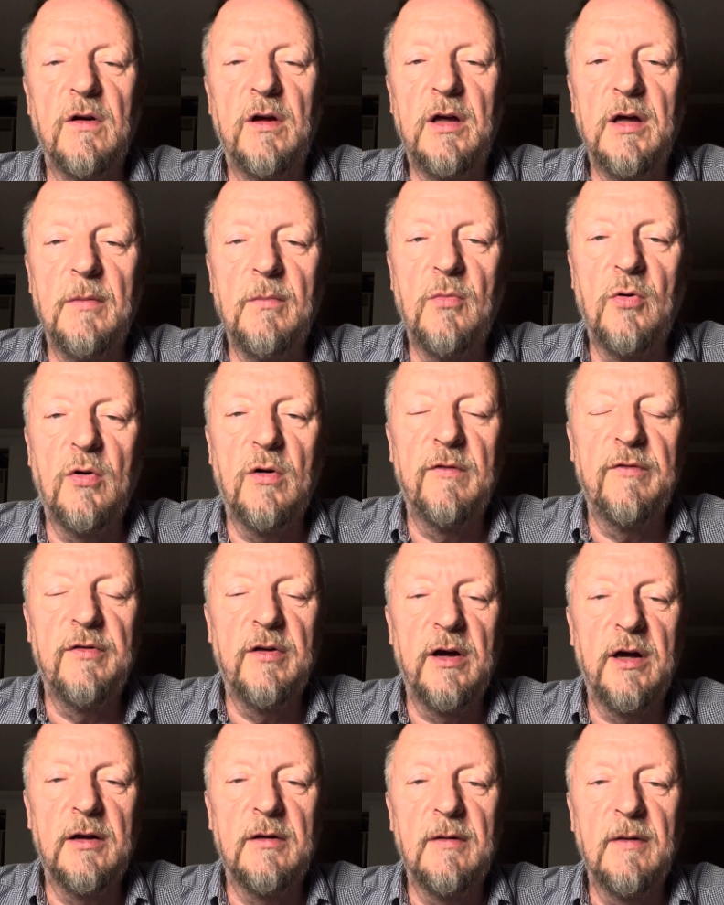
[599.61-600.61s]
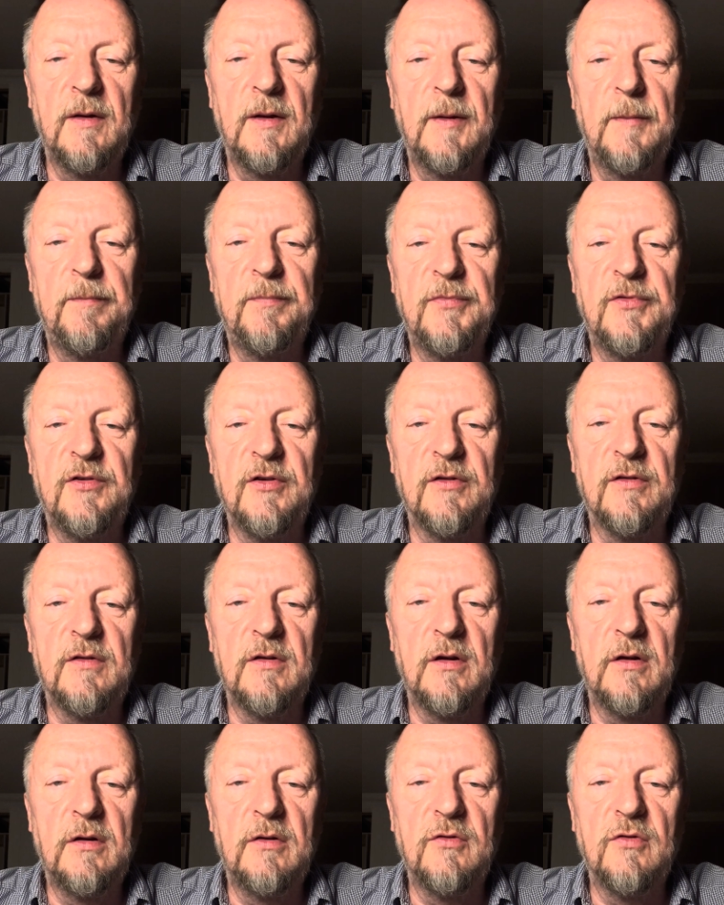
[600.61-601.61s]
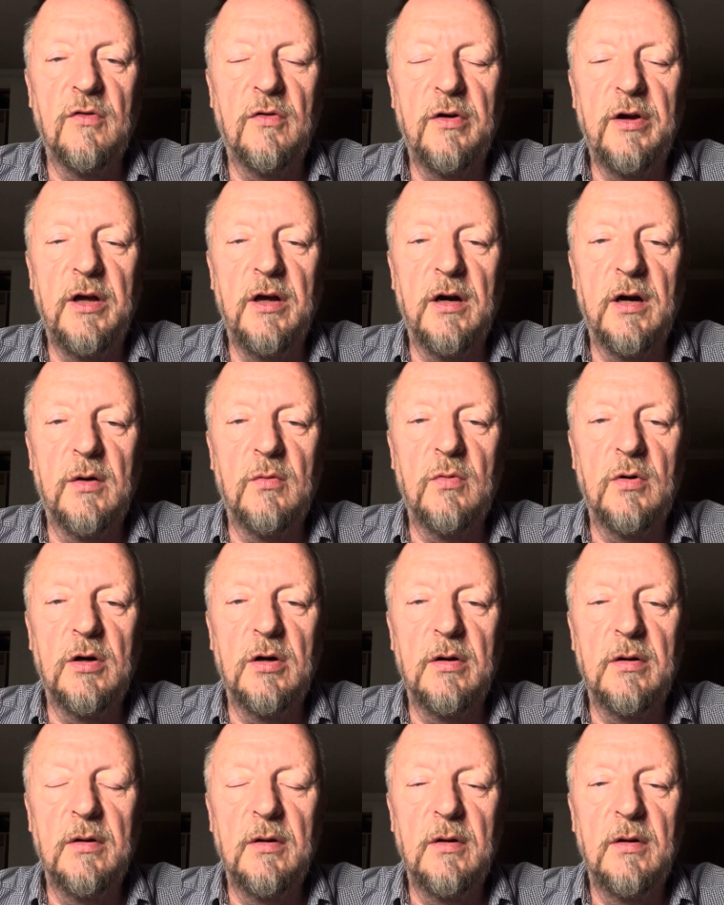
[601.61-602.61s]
hear more of that, just enjoy our